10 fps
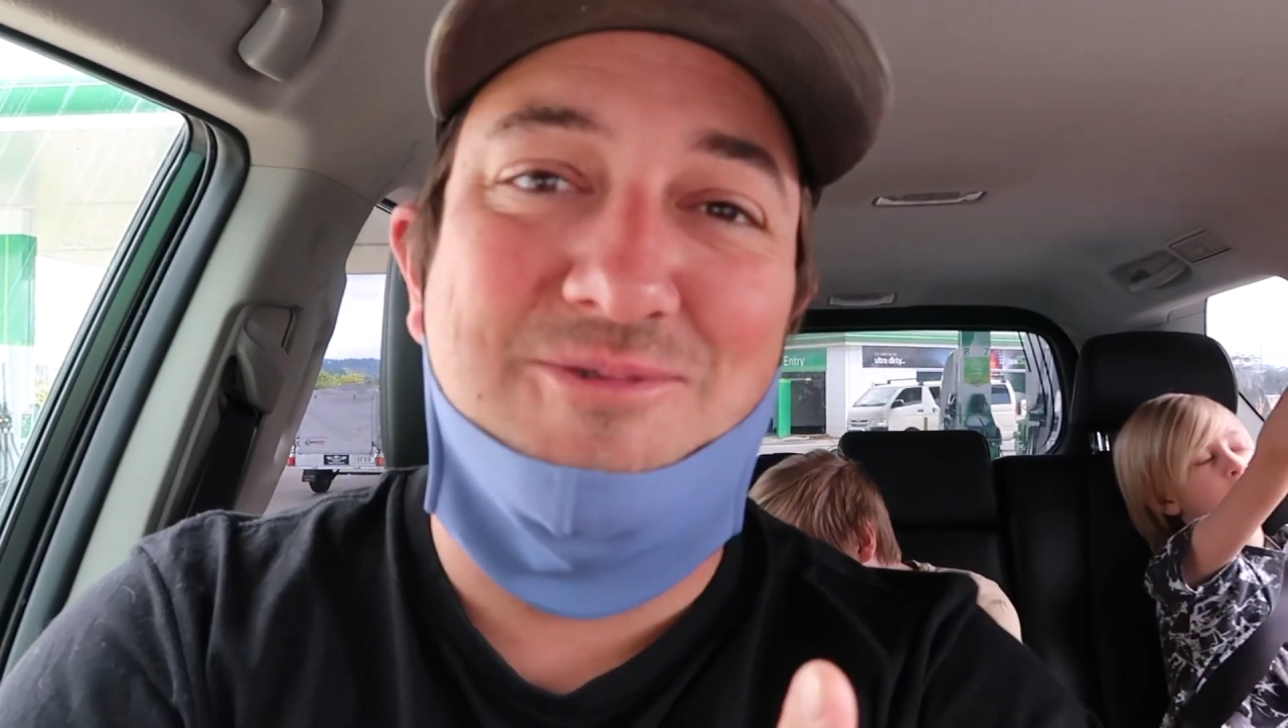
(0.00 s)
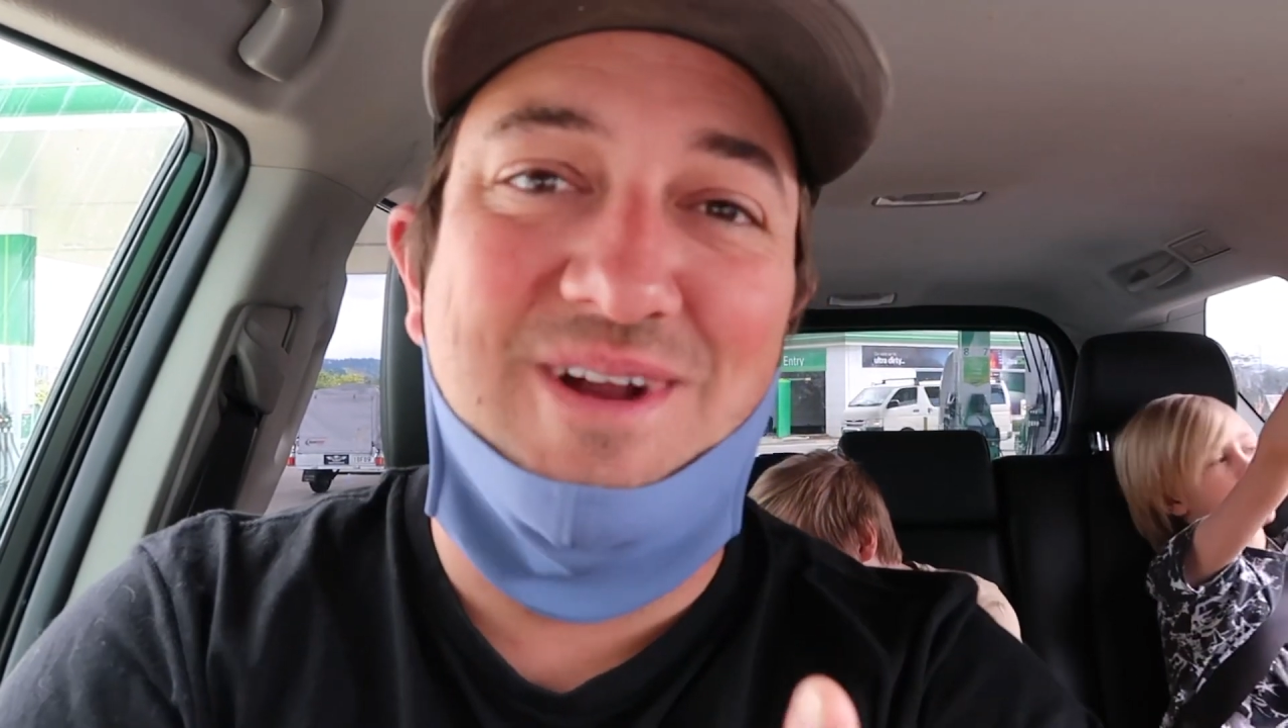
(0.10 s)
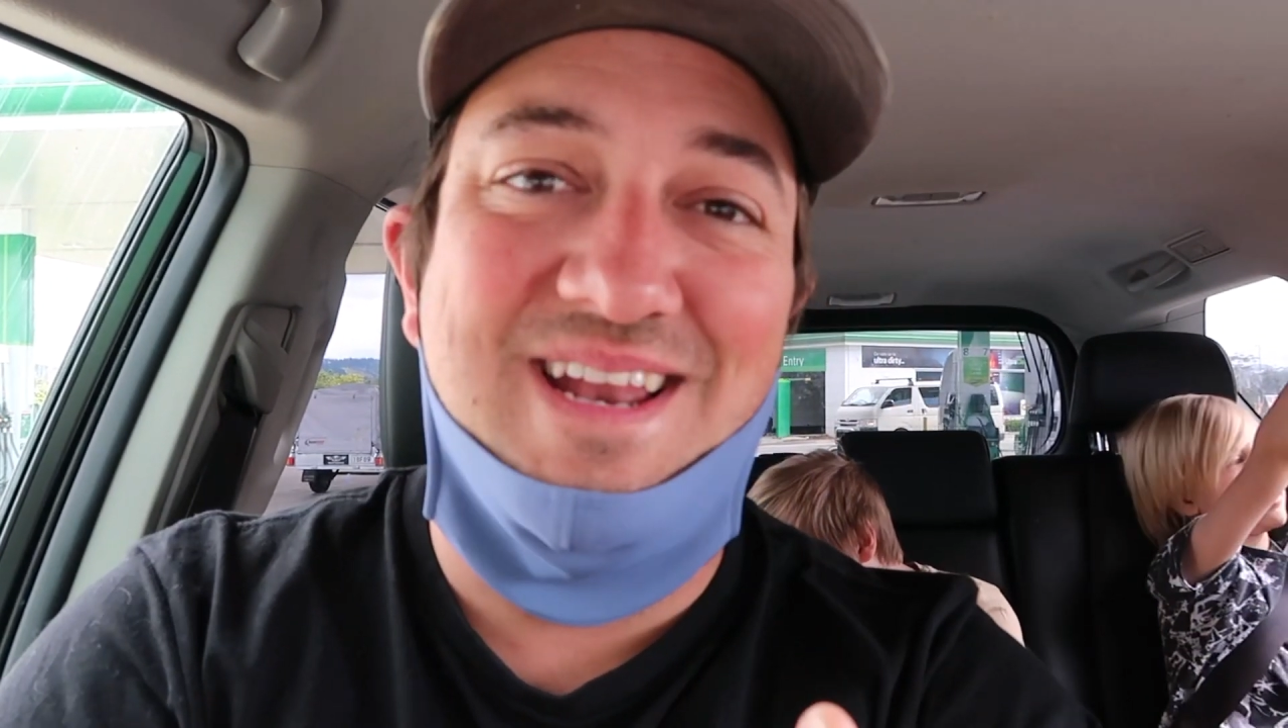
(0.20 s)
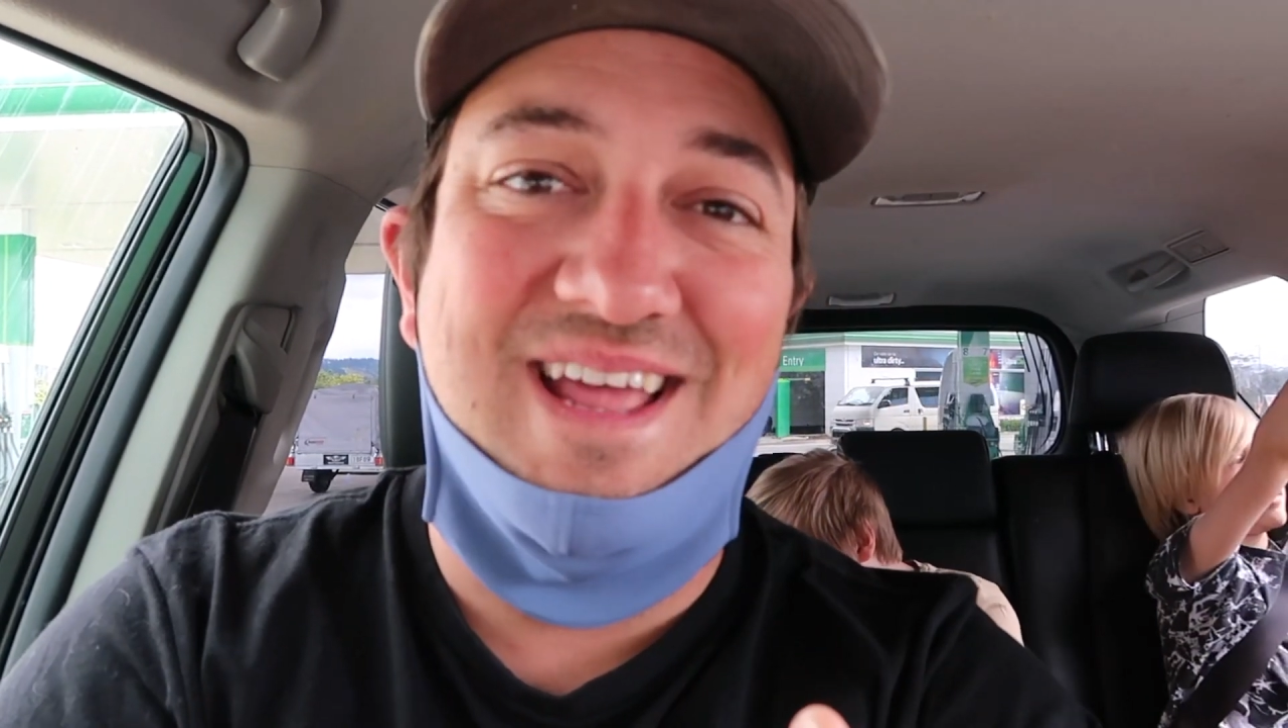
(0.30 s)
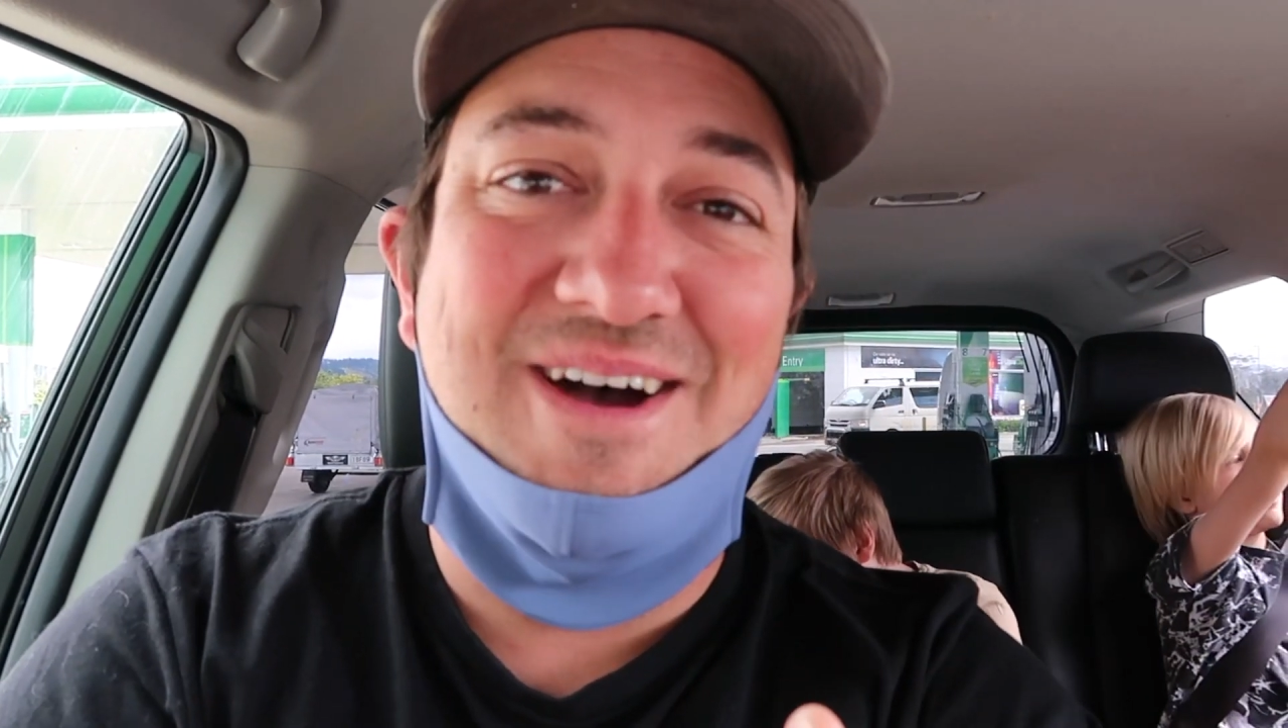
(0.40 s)

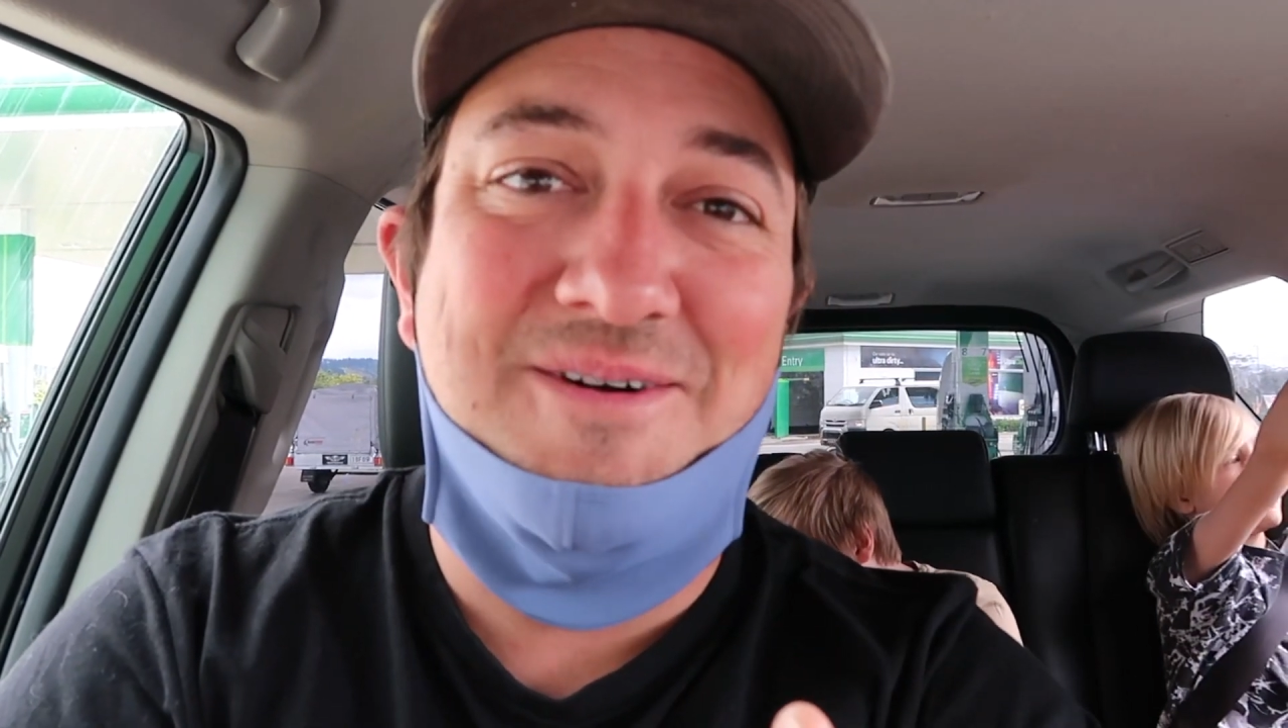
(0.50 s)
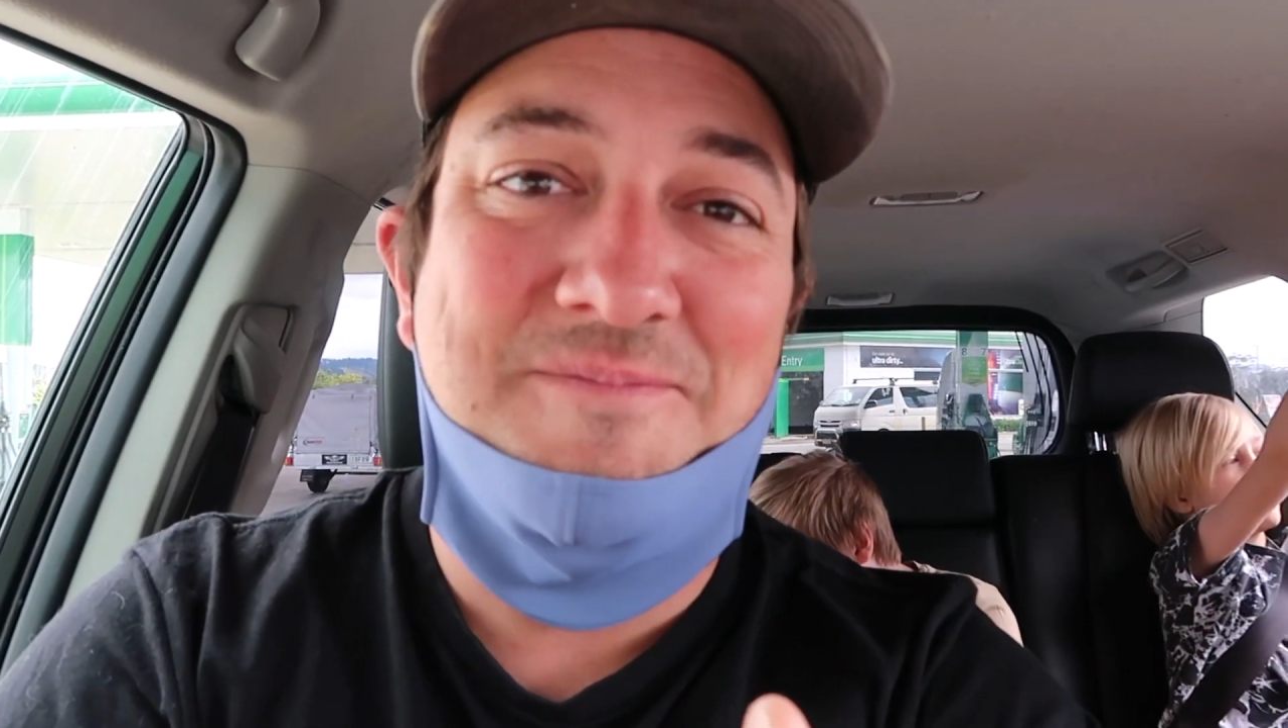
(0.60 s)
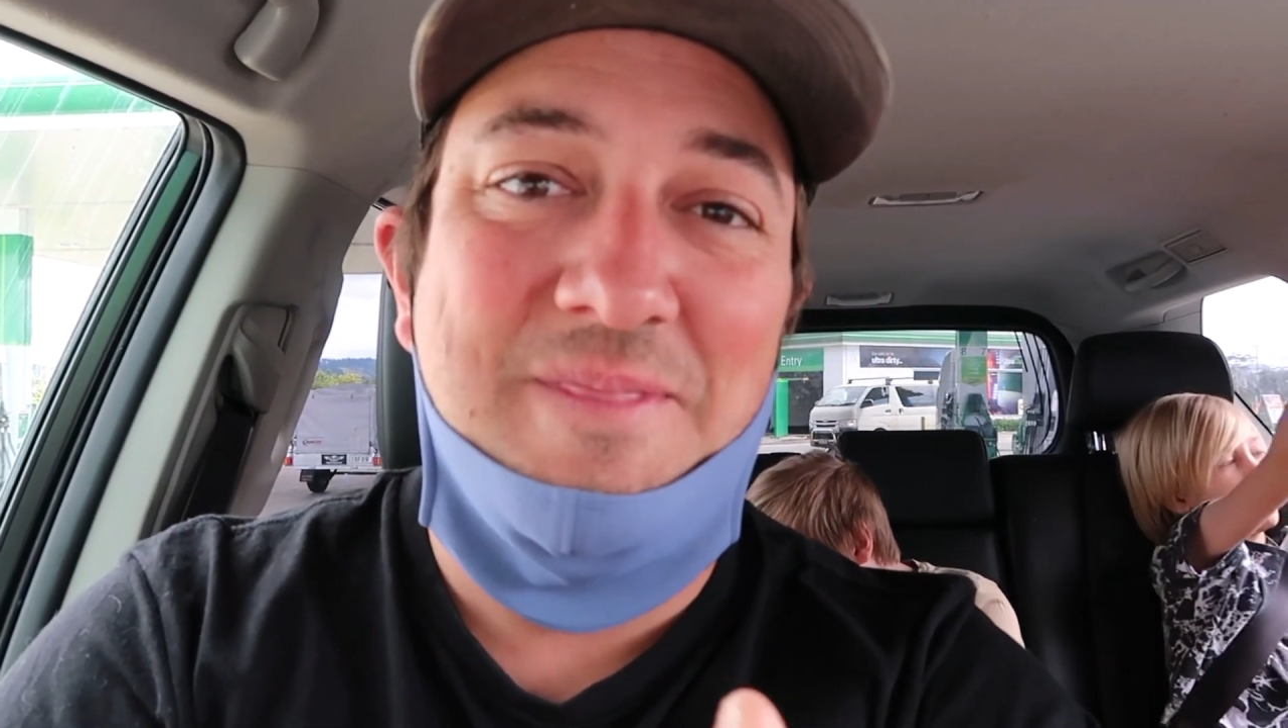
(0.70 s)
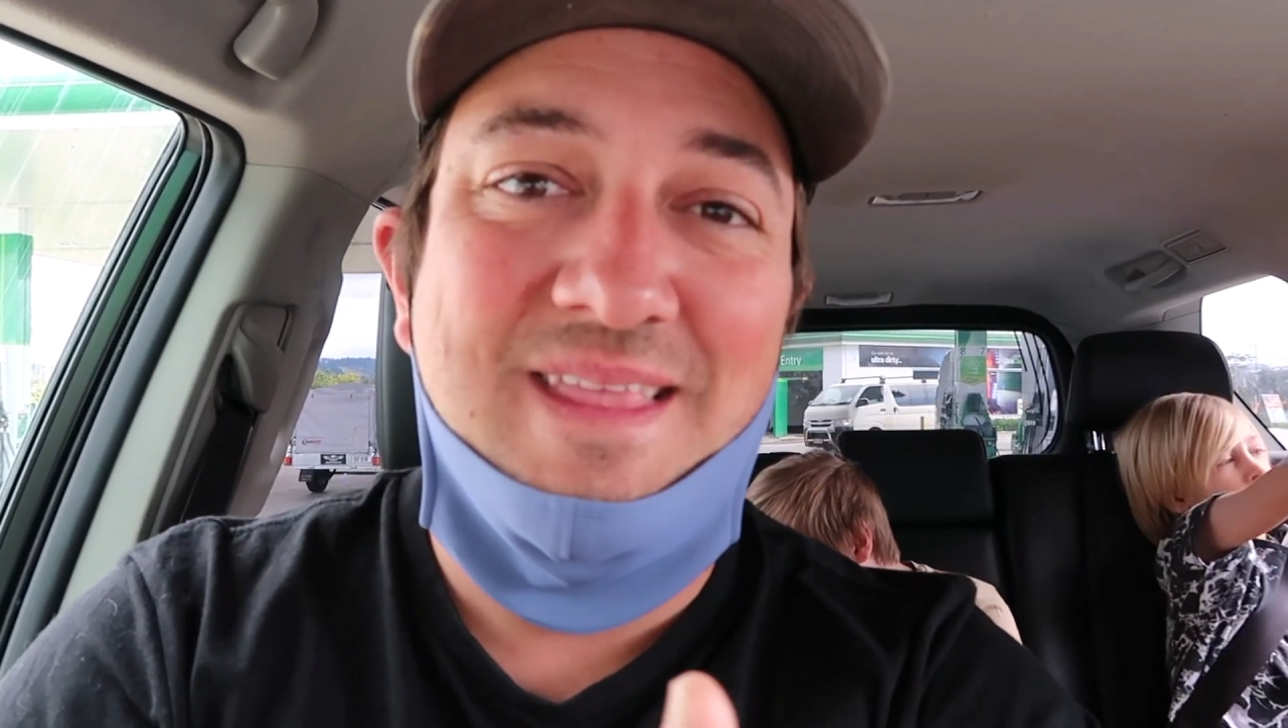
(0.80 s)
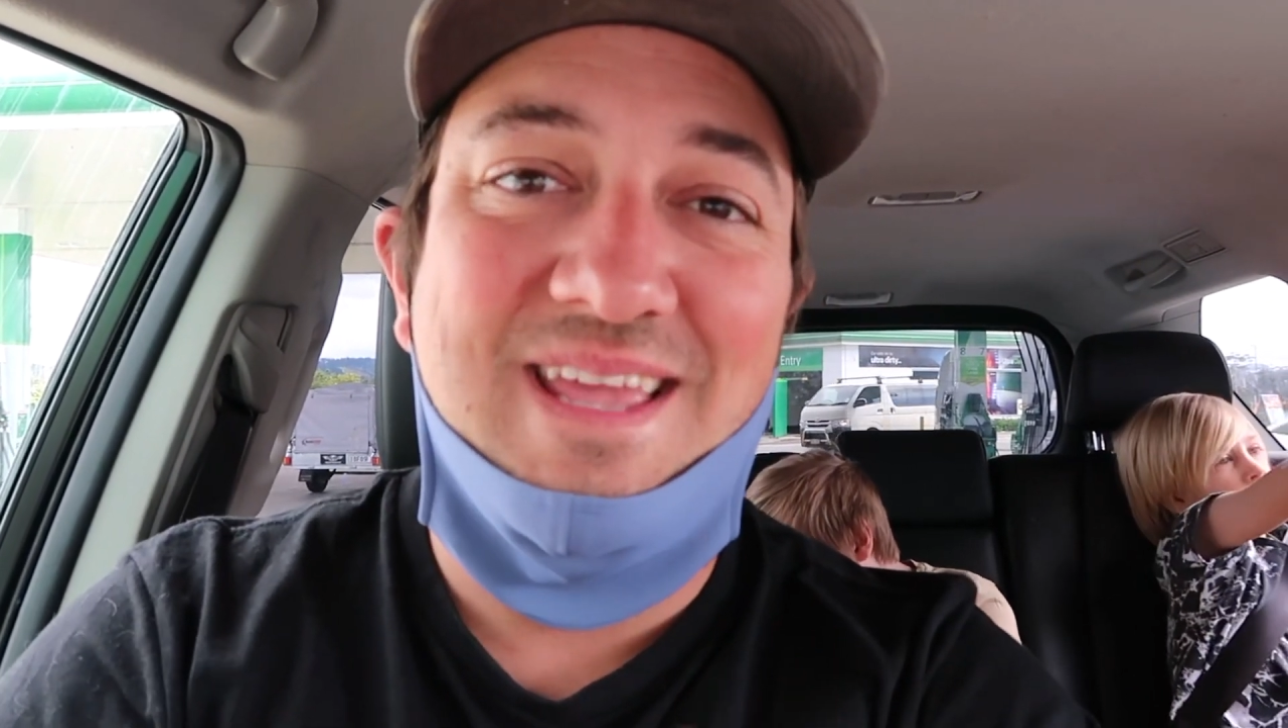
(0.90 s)
right now,